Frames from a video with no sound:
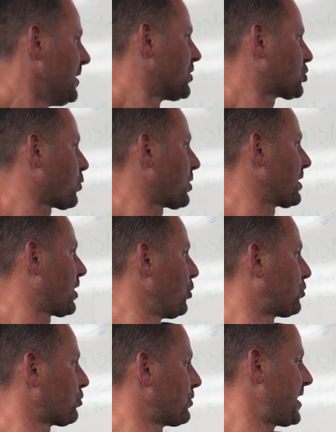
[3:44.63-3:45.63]
So we're going to
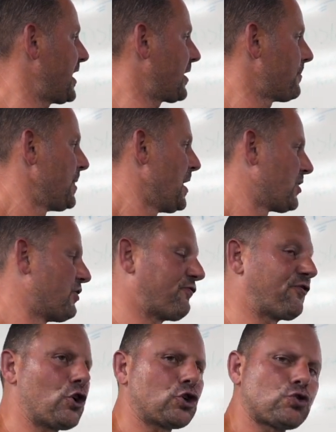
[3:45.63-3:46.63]
go through here. The
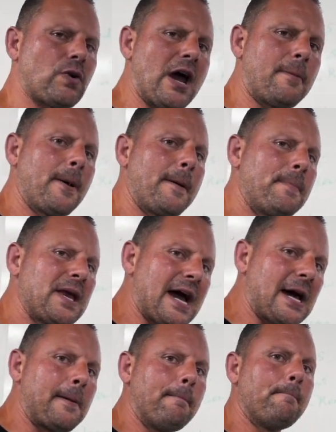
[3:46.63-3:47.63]
first round might be
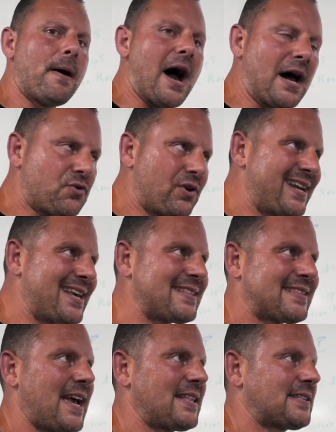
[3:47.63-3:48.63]
kind of moderate
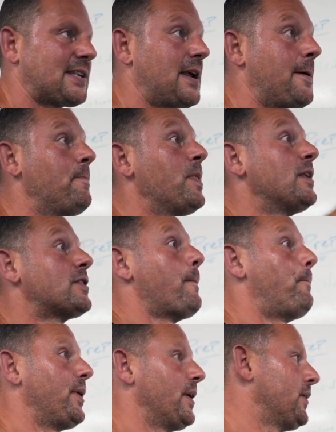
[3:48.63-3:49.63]
intensity to
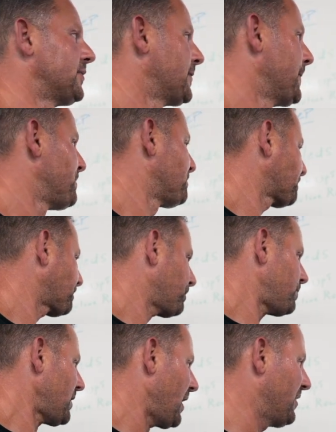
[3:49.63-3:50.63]
build,
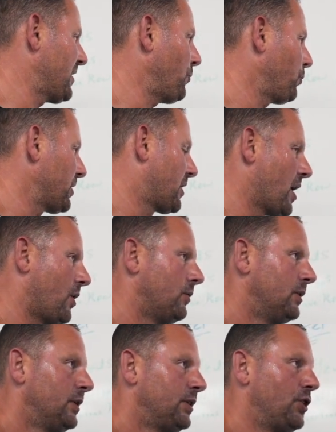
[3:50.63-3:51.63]
and then we go.